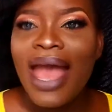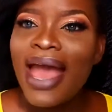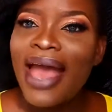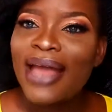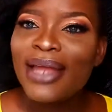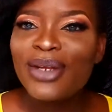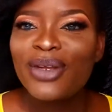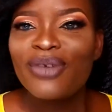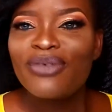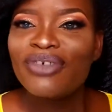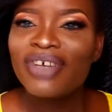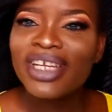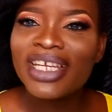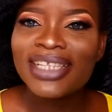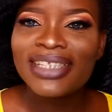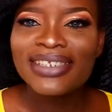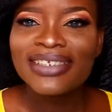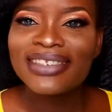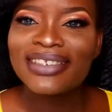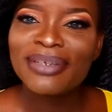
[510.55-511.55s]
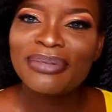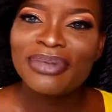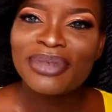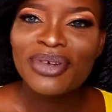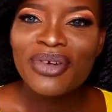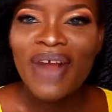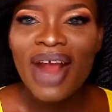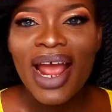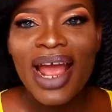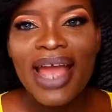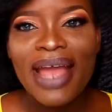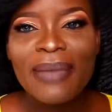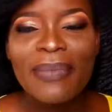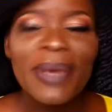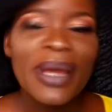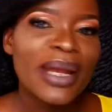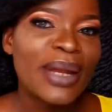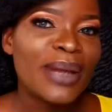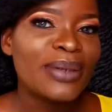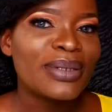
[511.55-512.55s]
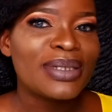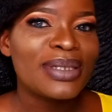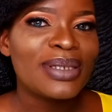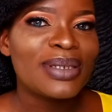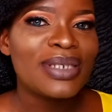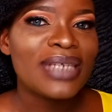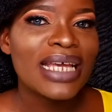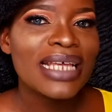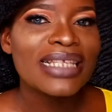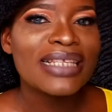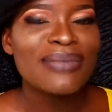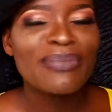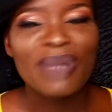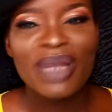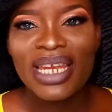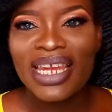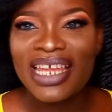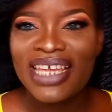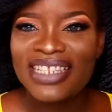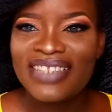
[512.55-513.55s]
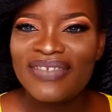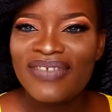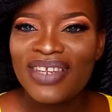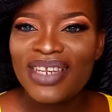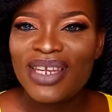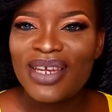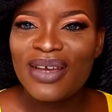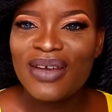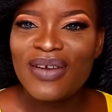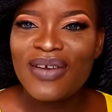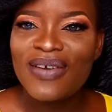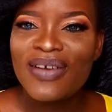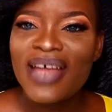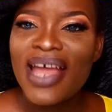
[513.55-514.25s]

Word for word: and don't forget to subscribe and i'll see you guys in my next video